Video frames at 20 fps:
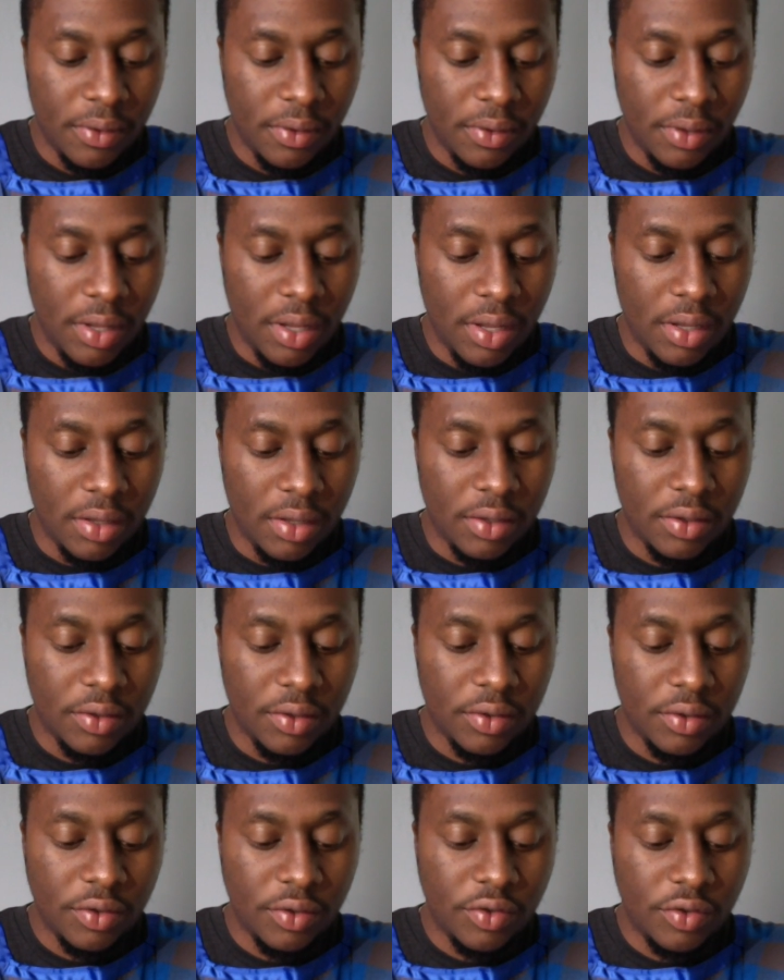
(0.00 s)
Yeah.
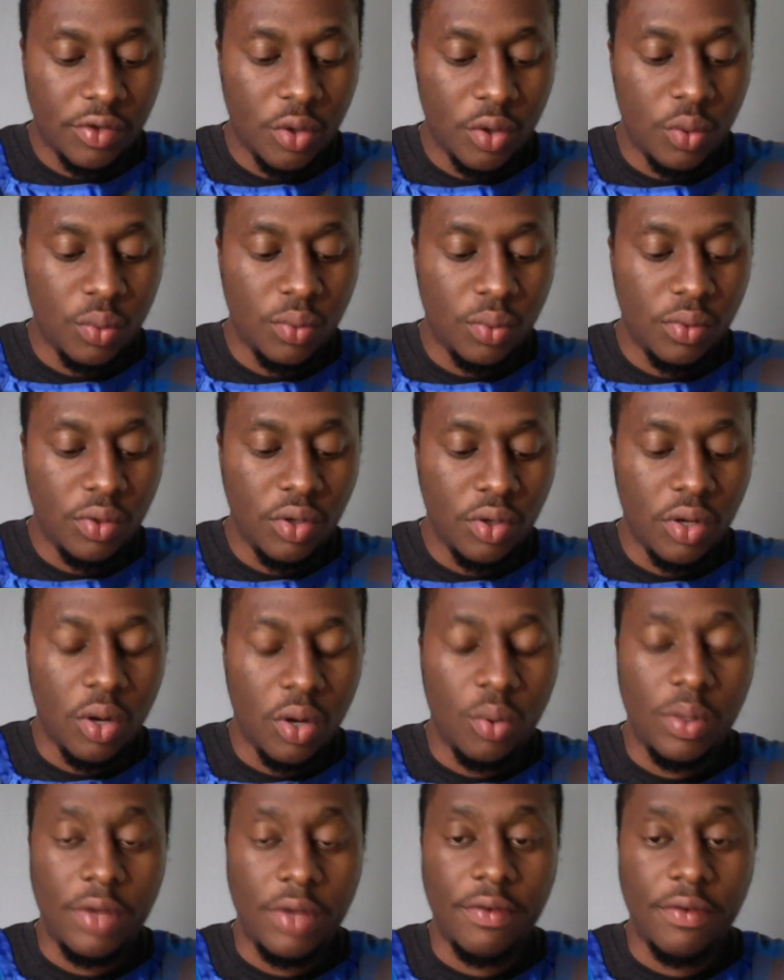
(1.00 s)
So
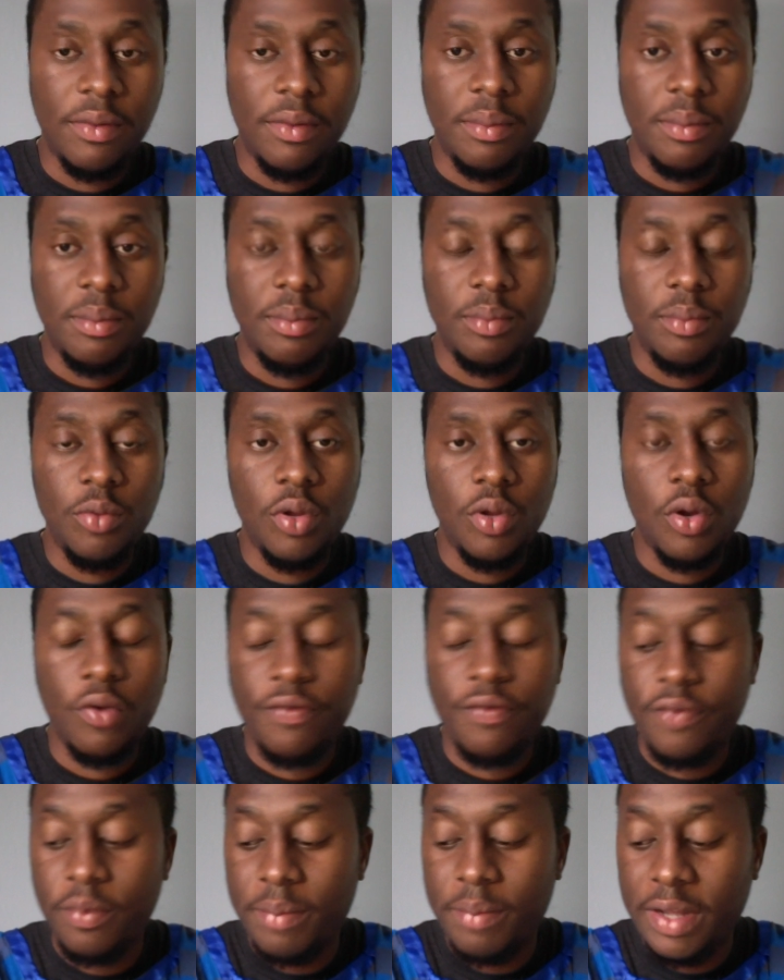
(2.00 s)

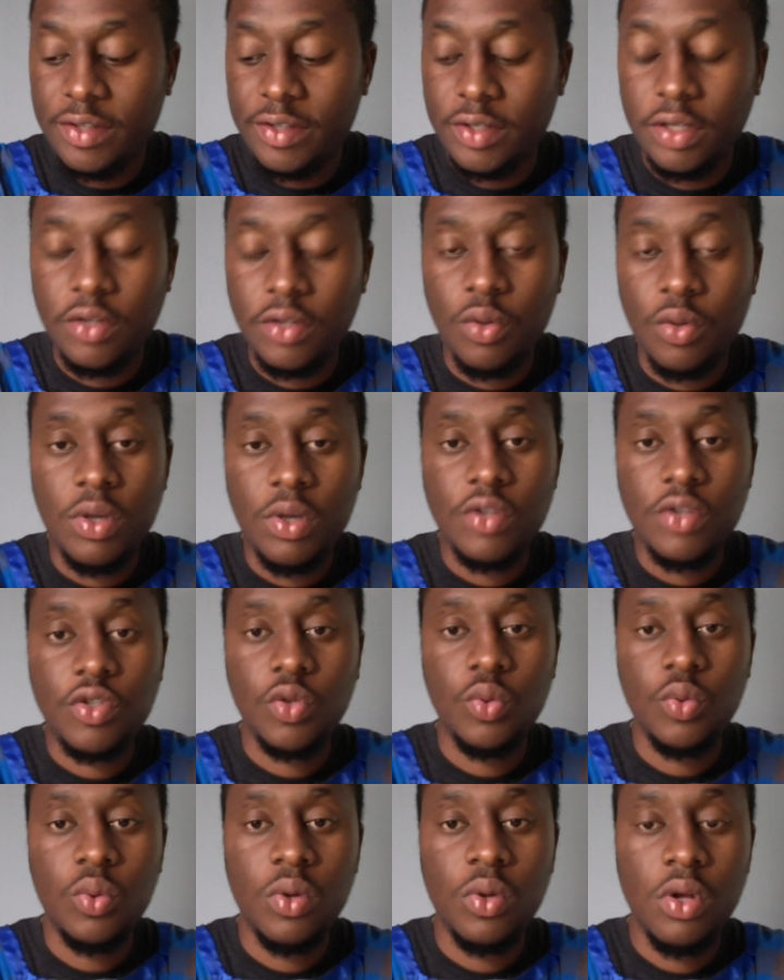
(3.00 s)
for basically the ones
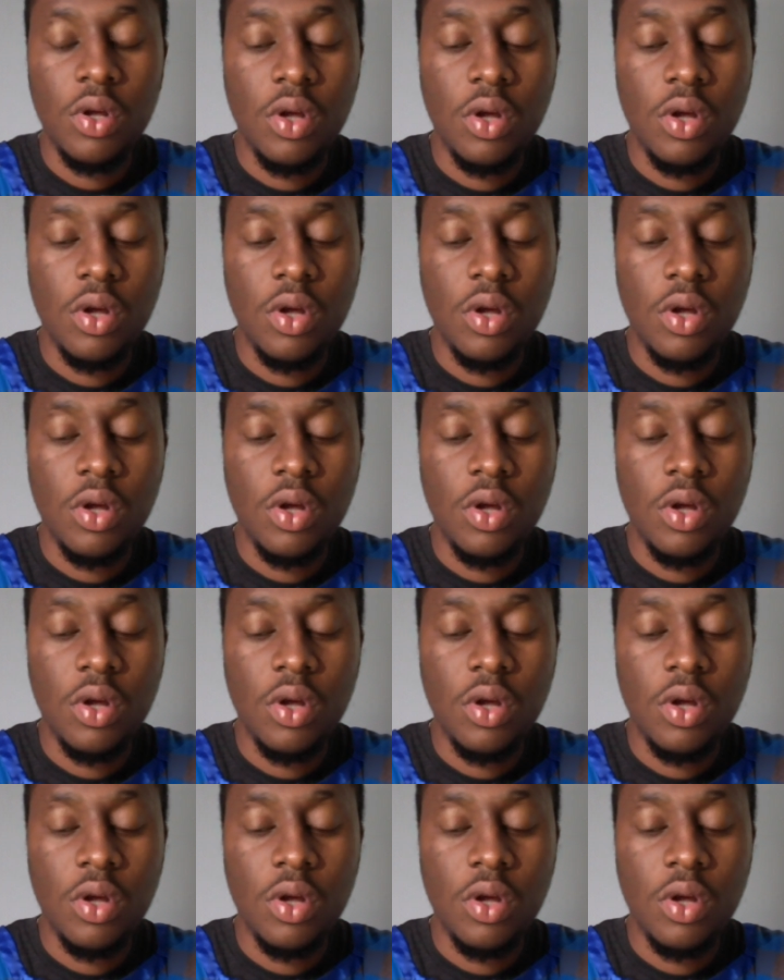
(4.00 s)
who